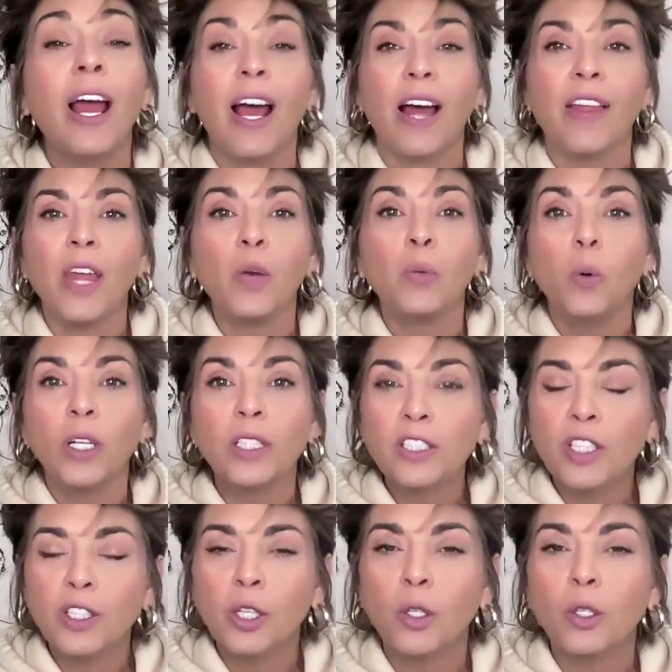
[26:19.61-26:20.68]
And then once
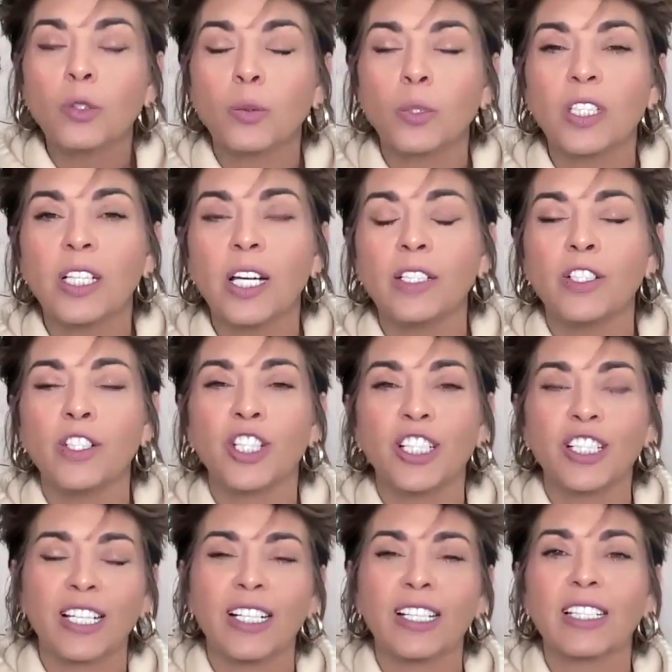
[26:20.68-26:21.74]
the toast was done, she
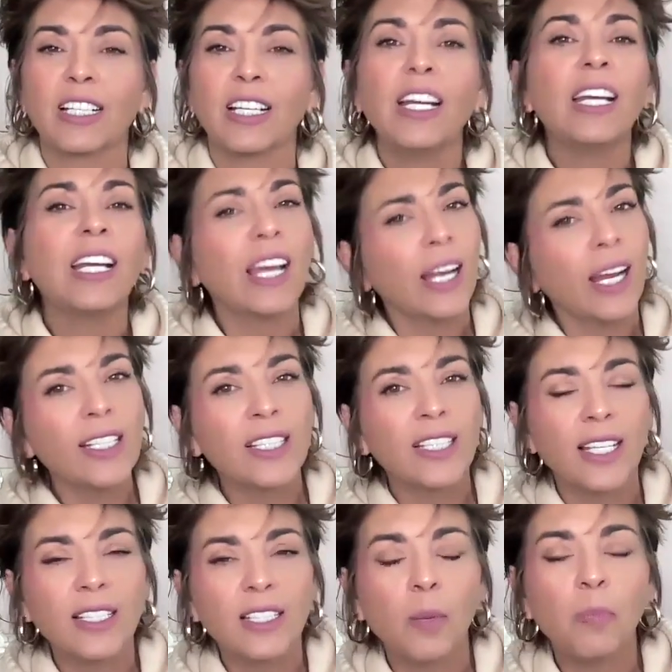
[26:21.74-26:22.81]
says, can I
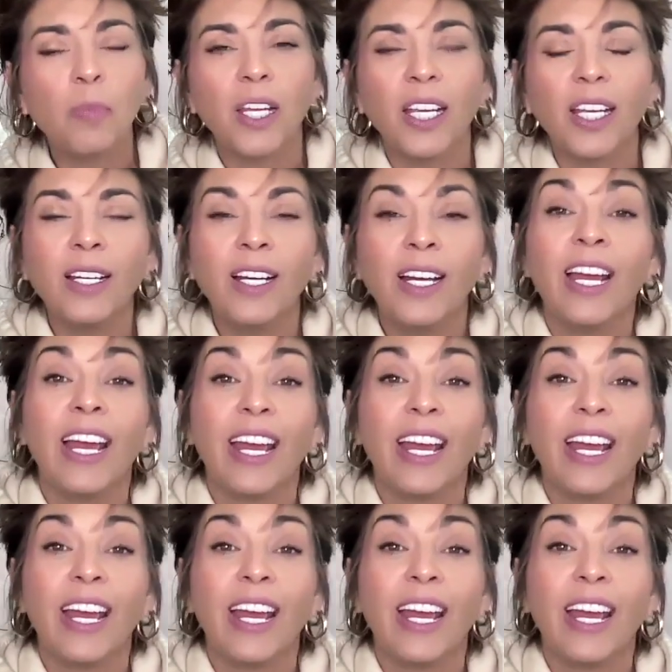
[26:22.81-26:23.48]
say something?